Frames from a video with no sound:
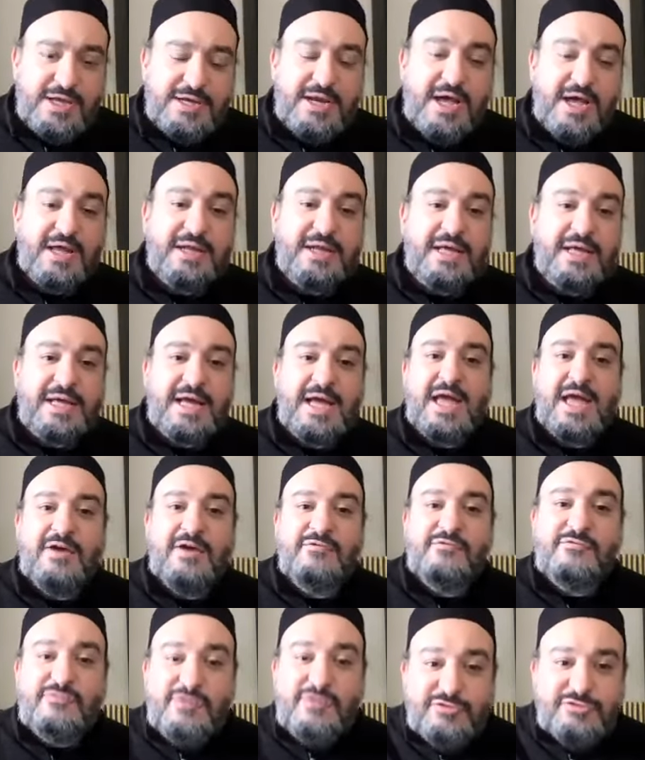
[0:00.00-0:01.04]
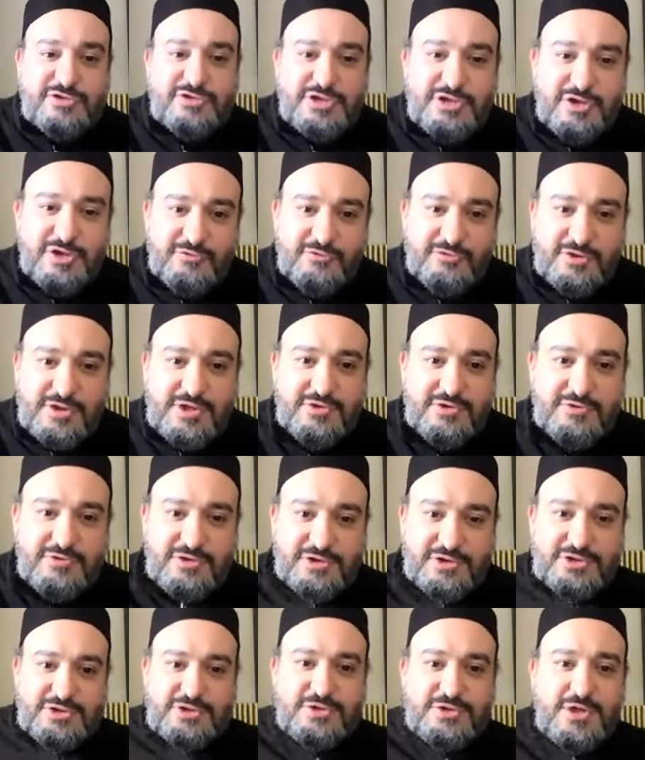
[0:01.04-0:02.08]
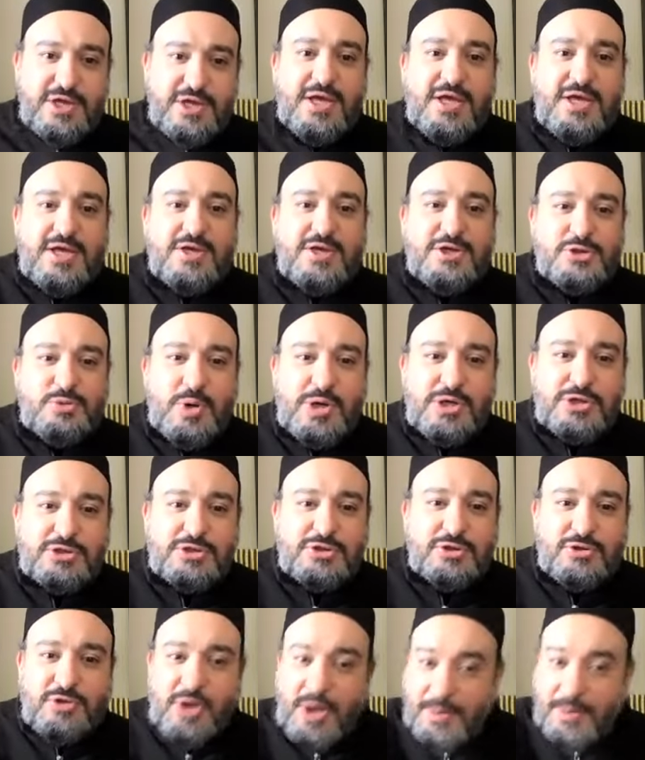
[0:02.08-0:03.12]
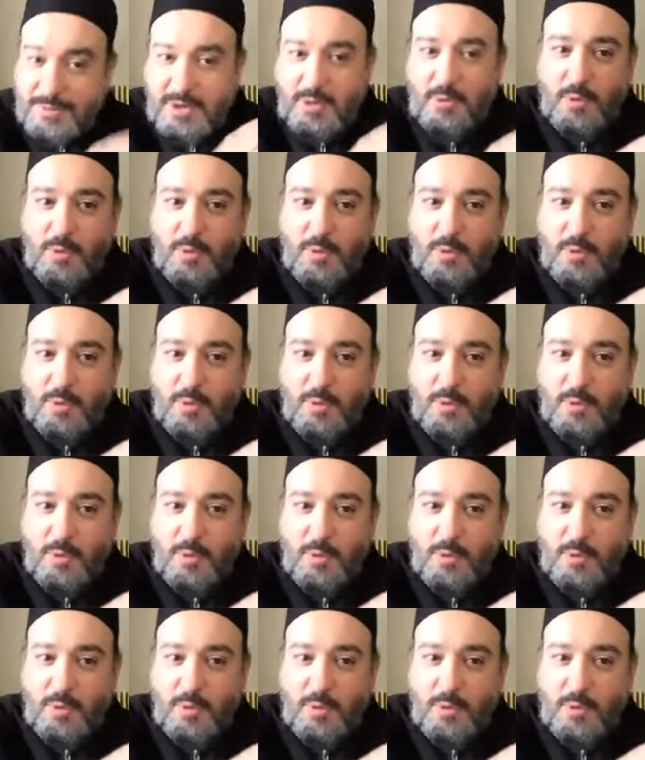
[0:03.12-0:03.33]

Not like I have 50 of the, this sweatshirt. Now I'm going to